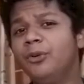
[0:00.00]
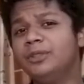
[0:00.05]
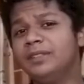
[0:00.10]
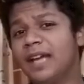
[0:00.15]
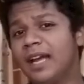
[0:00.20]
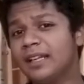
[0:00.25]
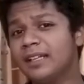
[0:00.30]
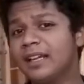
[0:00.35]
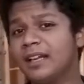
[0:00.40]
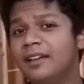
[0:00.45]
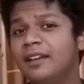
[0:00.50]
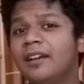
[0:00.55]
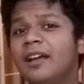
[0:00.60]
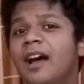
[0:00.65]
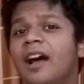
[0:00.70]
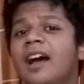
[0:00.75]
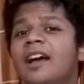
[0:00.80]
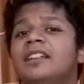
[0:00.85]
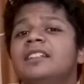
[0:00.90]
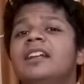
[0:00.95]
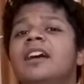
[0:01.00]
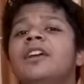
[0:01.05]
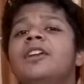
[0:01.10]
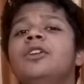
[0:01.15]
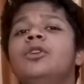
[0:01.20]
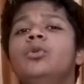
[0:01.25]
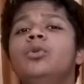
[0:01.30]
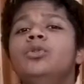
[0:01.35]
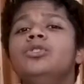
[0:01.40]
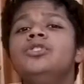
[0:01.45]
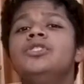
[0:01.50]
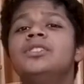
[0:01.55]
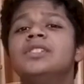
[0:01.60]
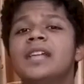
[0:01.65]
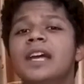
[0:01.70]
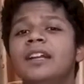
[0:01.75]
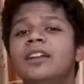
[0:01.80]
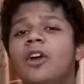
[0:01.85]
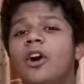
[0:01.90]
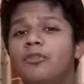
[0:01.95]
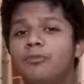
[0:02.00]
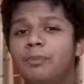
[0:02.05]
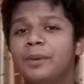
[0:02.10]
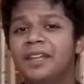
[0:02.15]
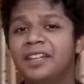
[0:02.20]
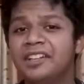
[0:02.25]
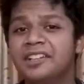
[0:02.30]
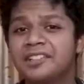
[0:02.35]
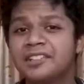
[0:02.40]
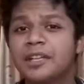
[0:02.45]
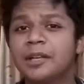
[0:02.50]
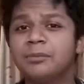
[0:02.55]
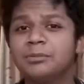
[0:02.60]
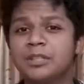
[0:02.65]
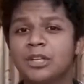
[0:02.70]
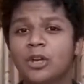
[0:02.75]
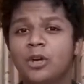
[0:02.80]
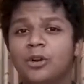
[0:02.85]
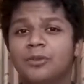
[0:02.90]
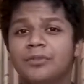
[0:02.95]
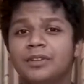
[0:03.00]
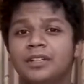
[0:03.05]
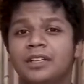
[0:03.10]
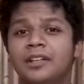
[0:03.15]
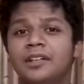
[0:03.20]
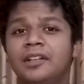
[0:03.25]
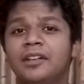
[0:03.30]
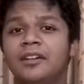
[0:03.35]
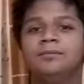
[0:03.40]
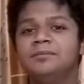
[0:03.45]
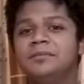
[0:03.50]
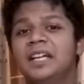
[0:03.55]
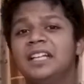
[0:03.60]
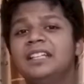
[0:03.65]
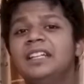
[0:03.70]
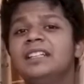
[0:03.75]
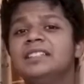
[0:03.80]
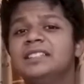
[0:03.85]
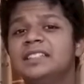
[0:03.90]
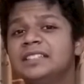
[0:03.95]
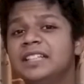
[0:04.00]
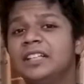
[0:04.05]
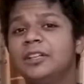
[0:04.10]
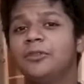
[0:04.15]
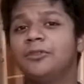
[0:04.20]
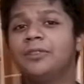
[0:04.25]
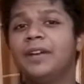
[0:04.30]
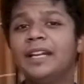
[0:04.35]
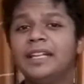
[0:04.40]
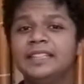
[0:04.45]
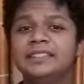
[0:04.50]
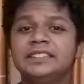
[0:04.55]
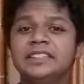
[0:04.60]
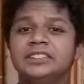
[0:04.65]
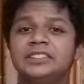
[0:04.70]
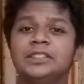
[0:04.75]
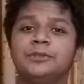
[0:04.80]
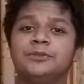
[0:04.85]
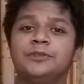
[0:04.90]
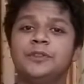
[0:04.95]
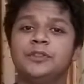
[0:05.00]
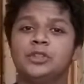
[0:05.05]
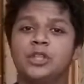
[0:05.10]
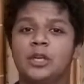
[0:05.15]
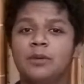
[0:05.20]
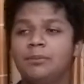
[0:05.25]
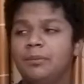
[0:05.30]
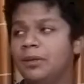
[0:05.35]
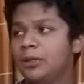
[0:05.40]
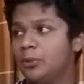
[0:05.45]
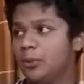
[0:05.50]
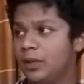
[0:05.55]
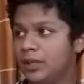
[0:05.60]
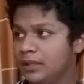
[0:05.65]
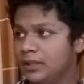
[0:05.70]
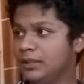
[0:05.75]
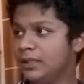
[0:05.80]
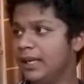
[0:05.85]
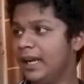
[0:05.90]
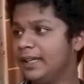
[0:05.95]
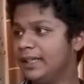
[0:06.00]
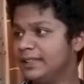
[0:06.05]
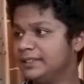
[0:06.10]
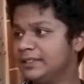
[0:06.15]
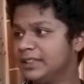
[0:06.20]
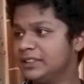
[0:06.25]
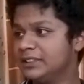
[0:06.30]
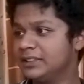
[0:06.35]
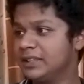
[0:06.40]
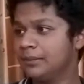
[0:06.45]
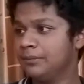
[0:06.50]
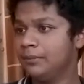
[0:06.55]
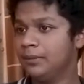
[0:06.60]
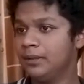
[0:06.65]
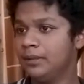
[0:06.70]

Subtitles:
that, Kannada has a huge set of parent scripts along with it. That is the set of writing systems which gave birth to another writing system,